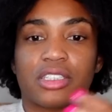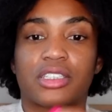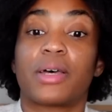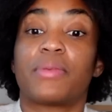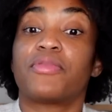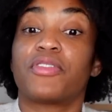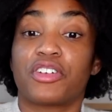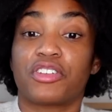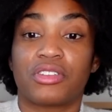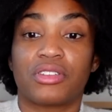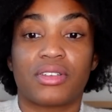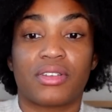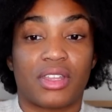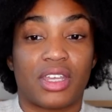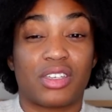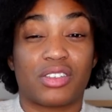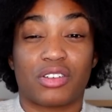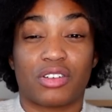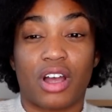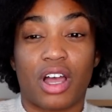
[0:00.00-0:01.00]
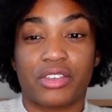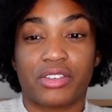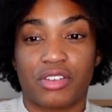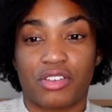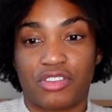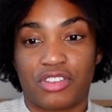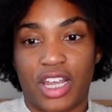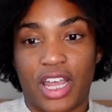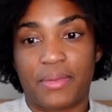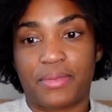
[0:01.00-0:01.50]
Some versions of these are also
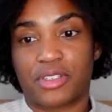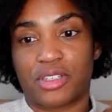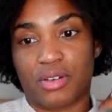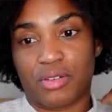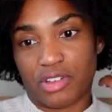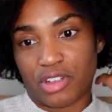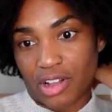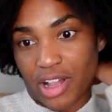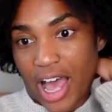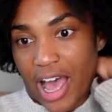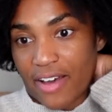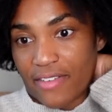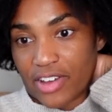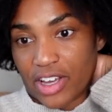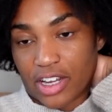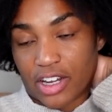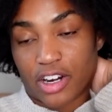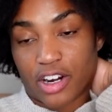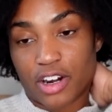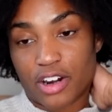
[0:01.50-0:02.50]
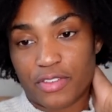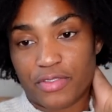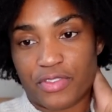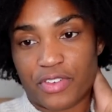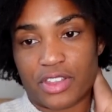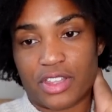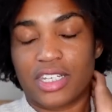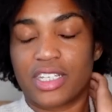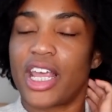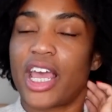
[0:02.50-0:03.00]
shaped, so you'll have a curve
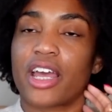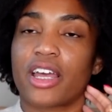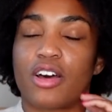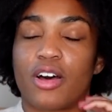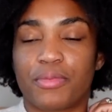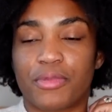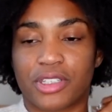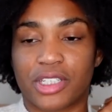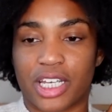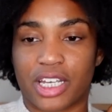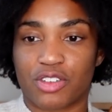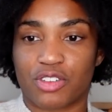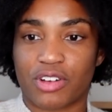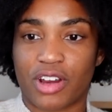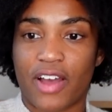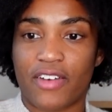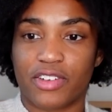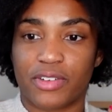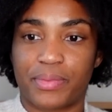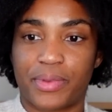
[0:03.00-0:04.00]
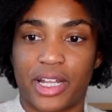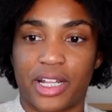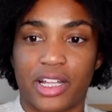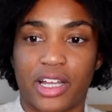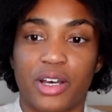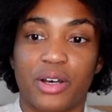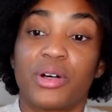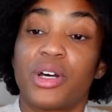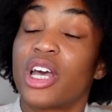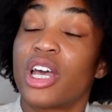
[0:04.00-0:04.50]
for the neck, almost like a travel
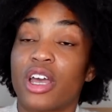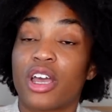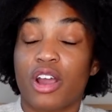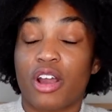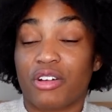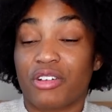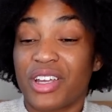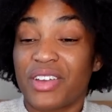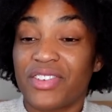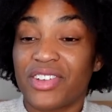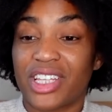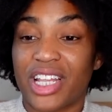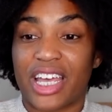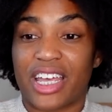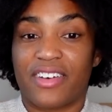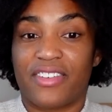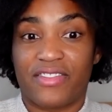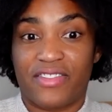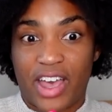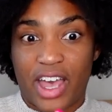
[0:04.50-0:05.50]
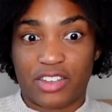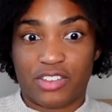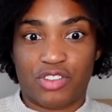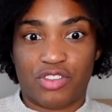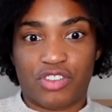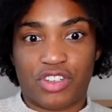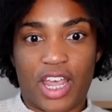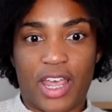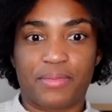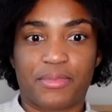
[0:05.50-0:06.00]
pillow, or even like a vest
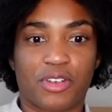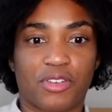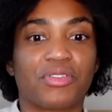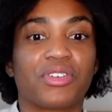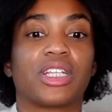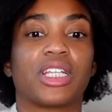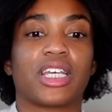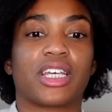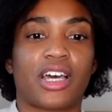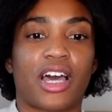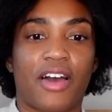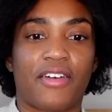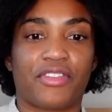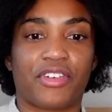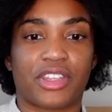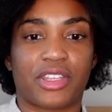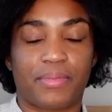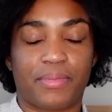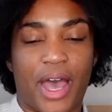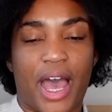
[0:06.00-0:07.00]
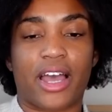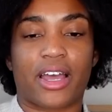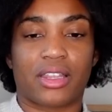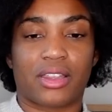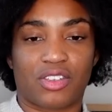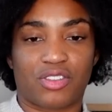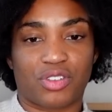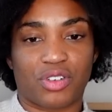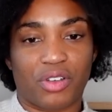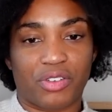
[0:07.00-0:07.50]
shape to really cover the back and
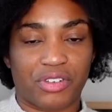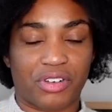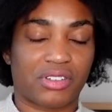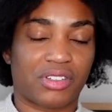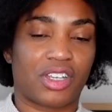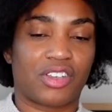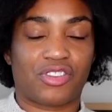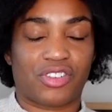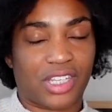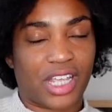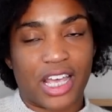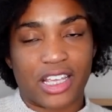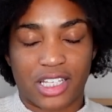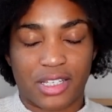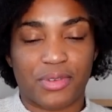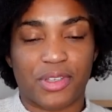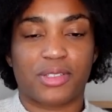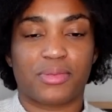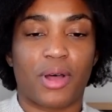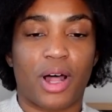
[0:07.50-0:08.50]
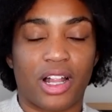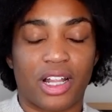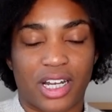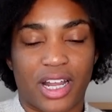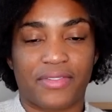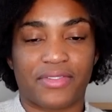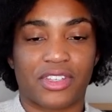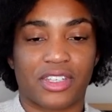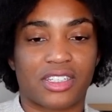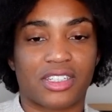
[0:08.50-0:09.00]
the shoulders. It just has to be small
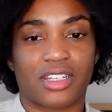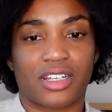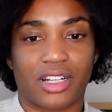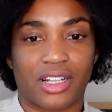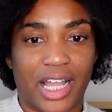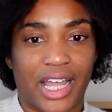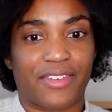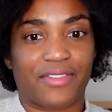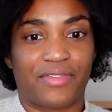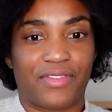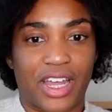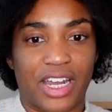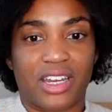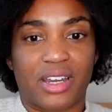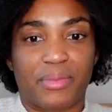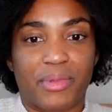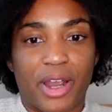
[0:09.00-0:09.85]
enough to still like fit in a